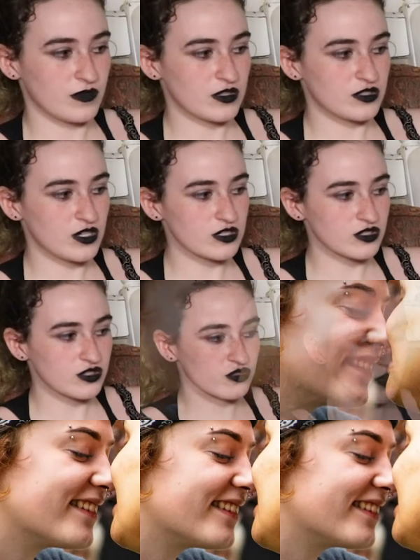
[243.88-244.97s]
such a
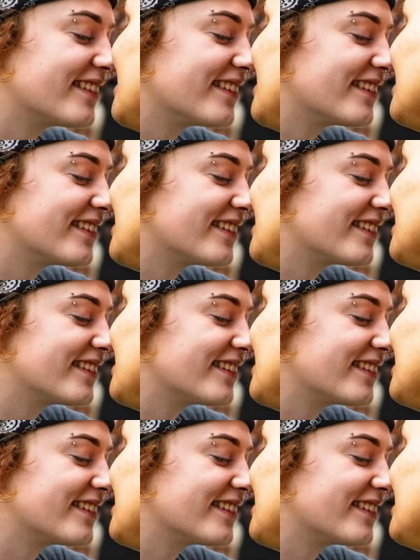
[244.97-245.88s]
strong group of people